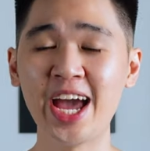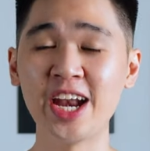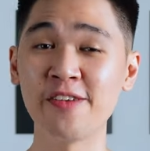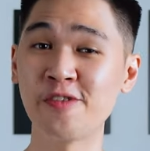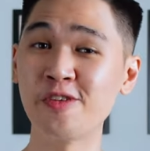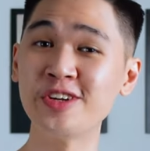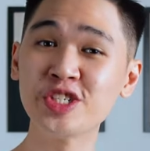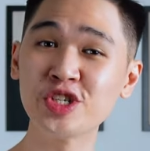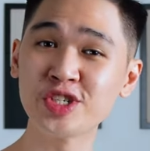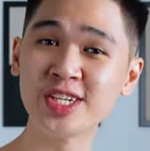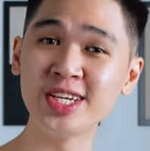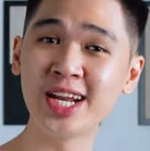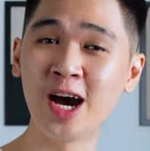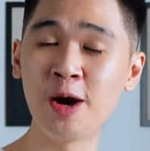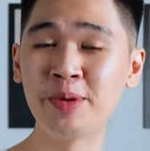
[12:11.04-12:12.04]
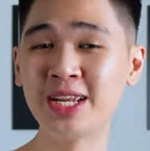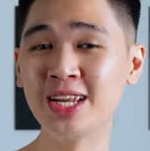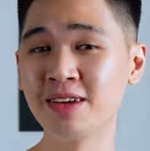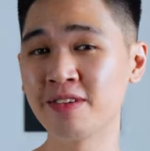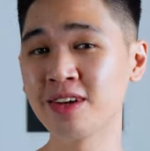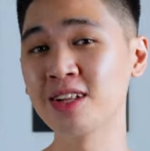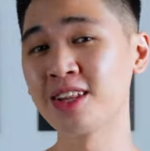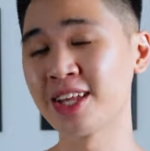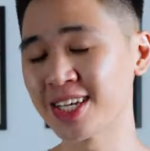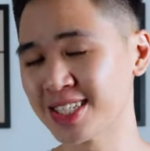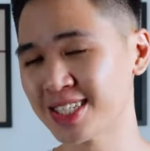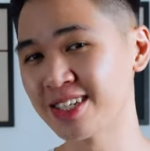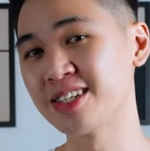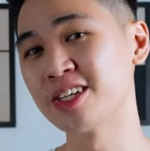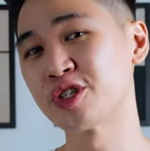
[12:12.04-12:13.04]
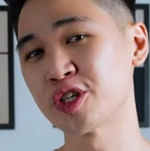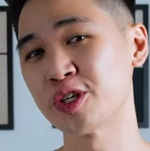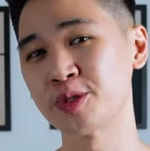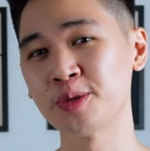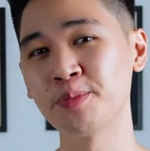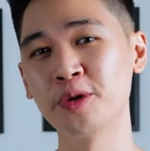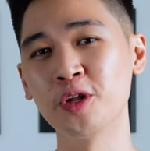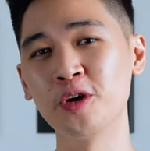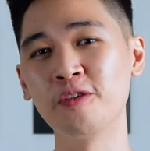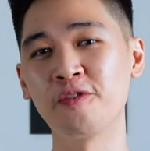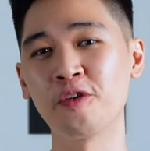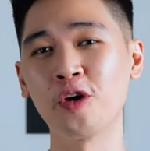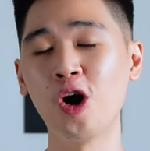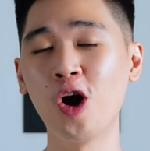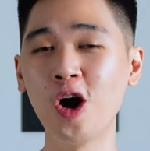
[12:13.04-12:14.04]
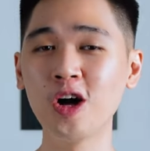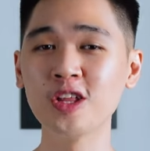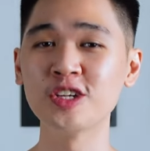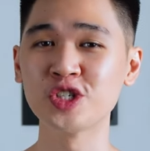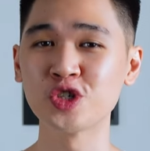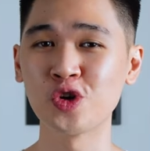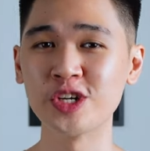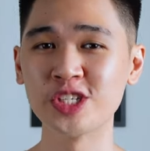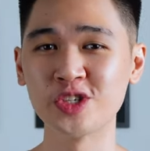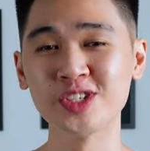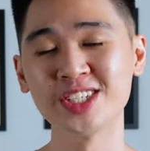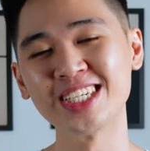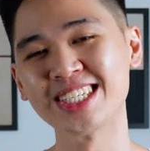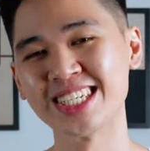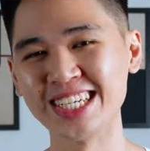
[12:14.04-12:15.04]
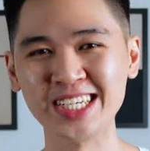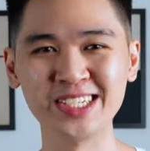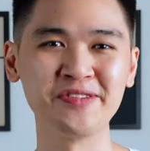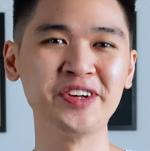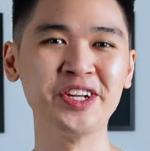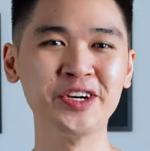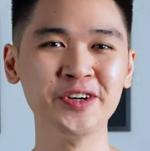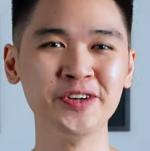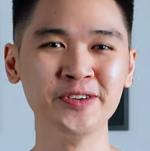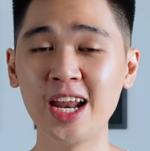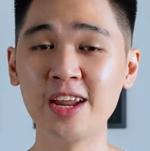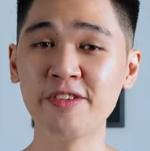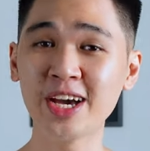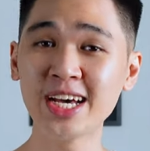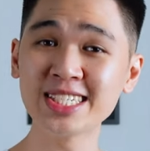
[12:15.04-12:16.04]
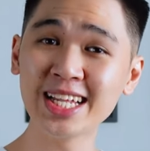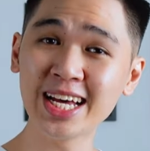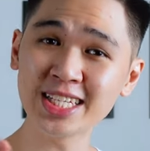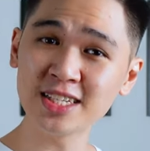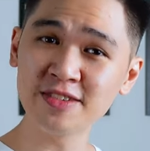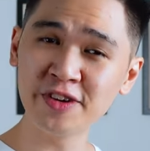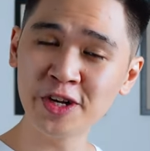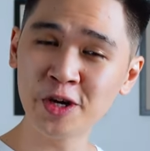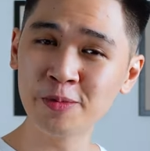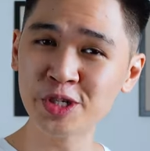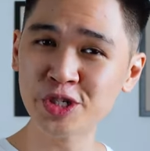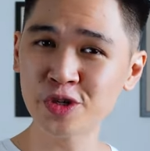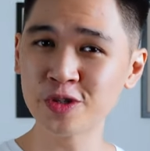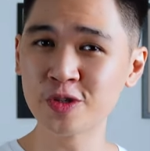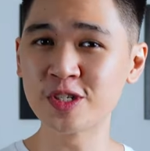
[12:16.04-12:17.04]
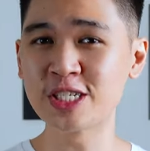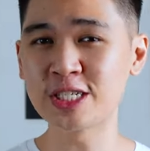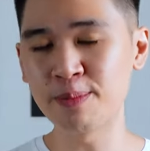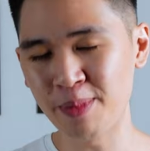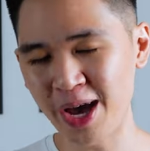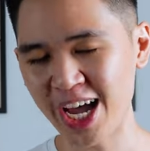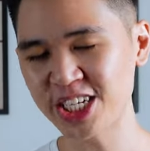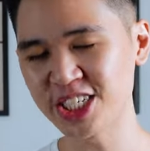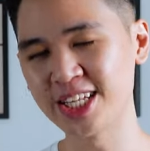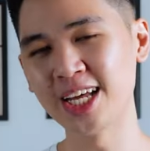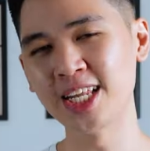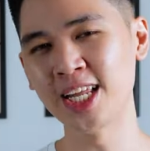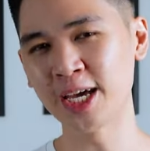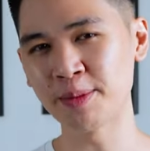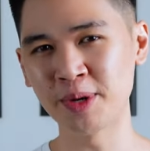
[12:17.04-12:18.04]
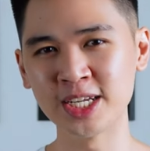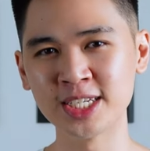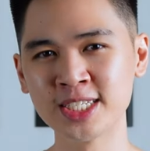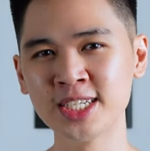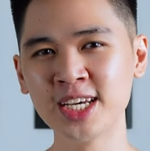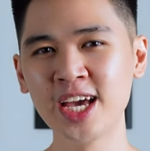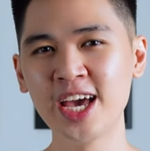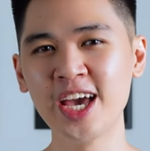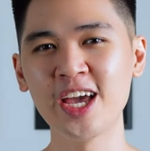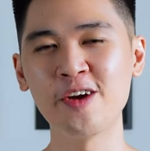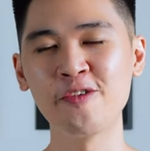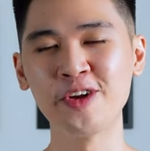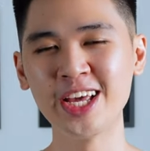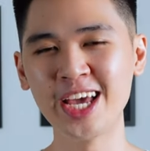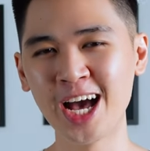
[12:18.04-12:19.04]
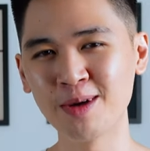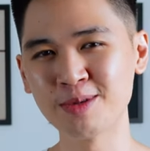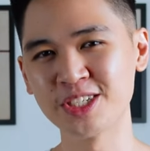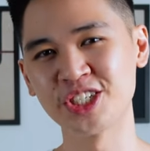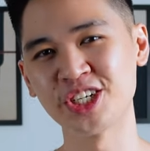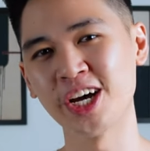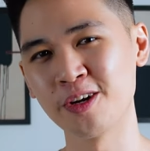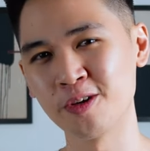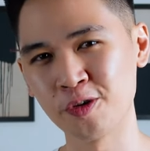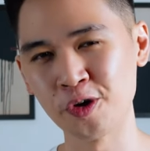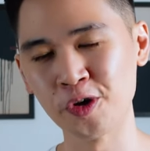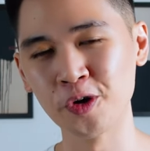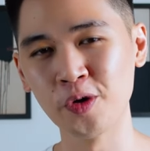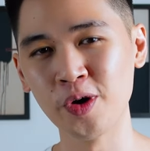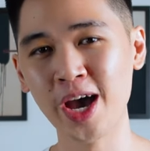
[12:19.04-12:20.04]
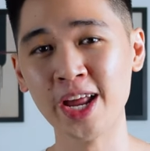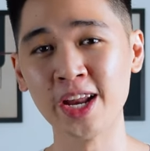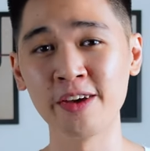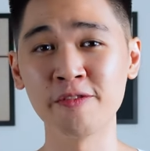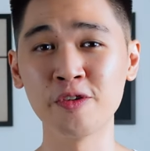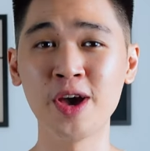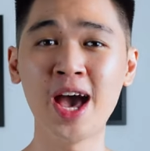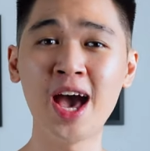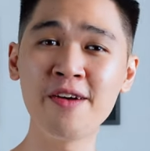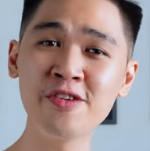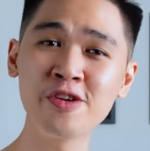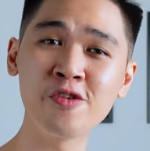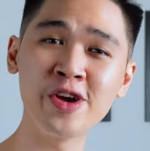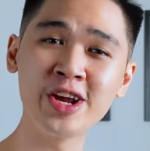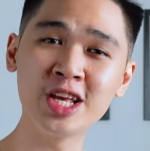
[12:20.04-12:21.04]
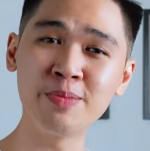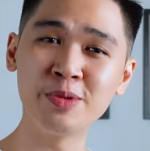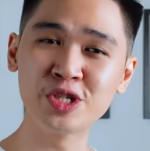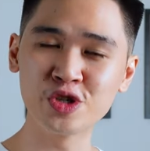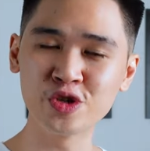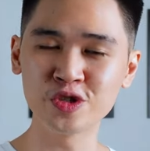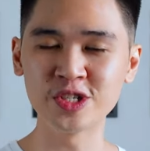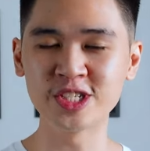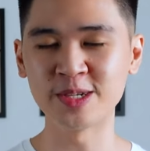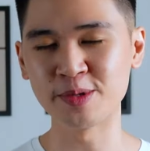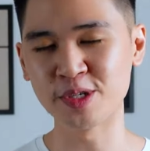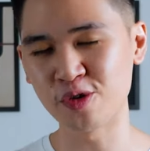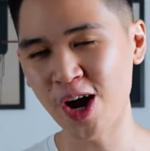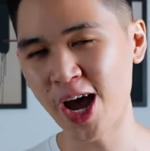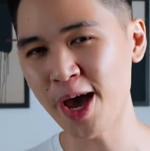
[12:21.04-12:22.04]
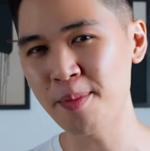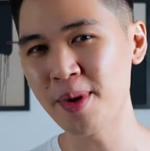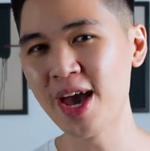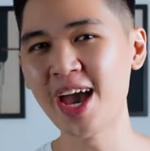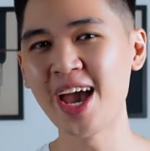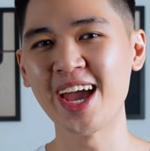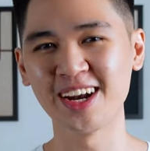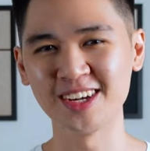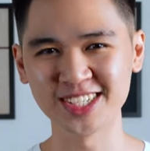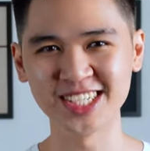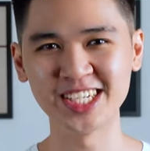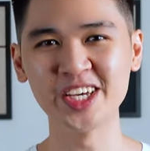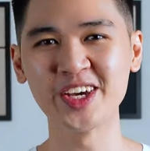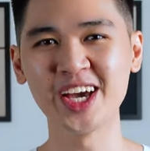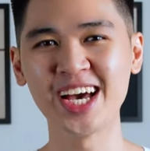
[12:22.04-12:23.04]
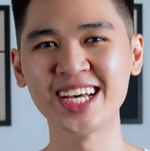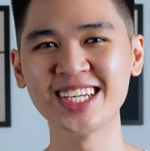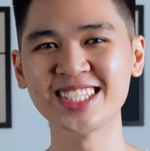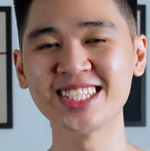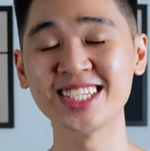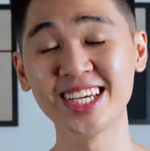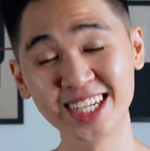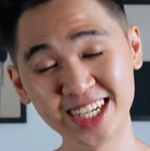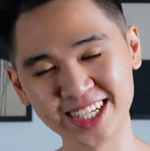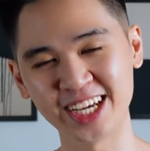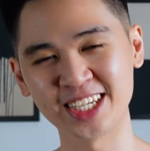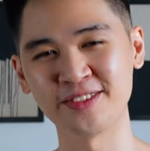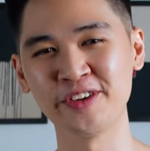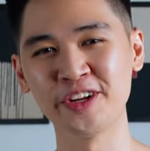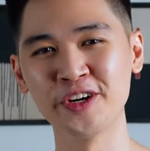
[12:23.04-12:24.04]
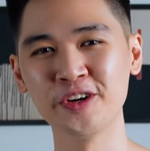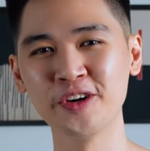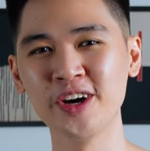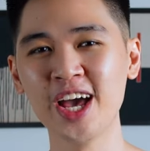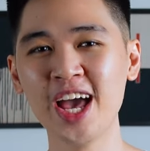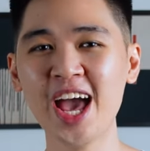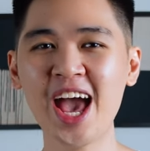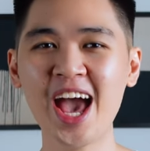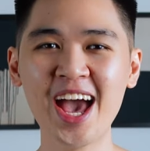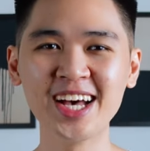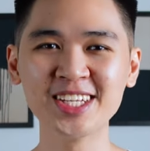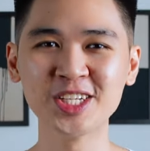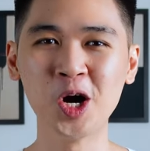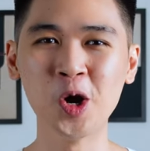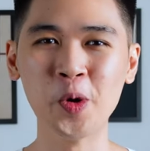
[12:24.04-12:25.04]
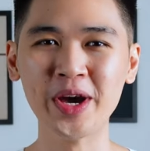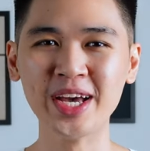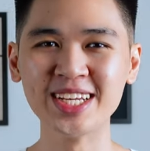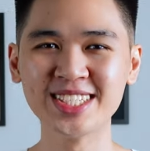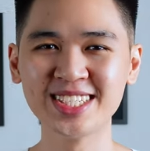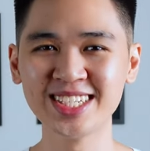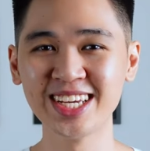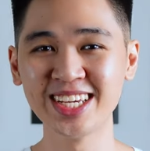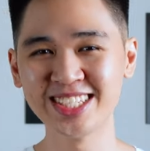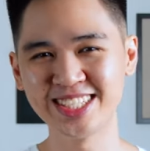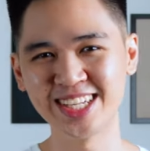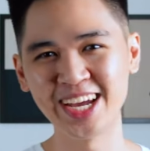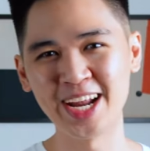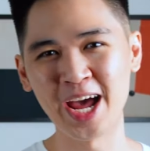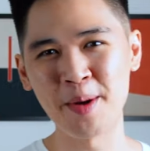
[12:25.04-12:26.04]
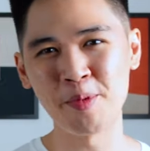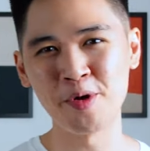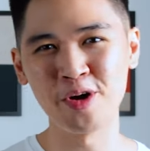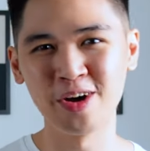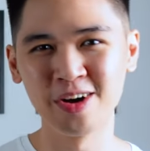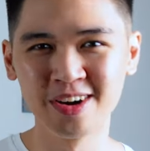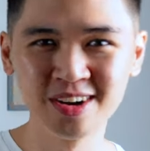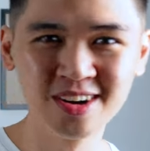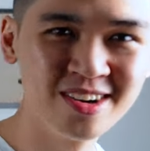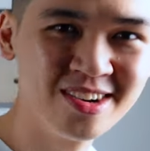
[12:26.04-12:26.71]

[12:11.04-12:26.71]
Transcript: and if you're interested, I'll be leaving links in the description below for all the shorts you see in today's video. And if you guys like this video, be sure to smash that like button. It really helps the channel grow. And if you haven't already, be sure to subscribe, and I'll see you guys in the next video. As always, stay dapper.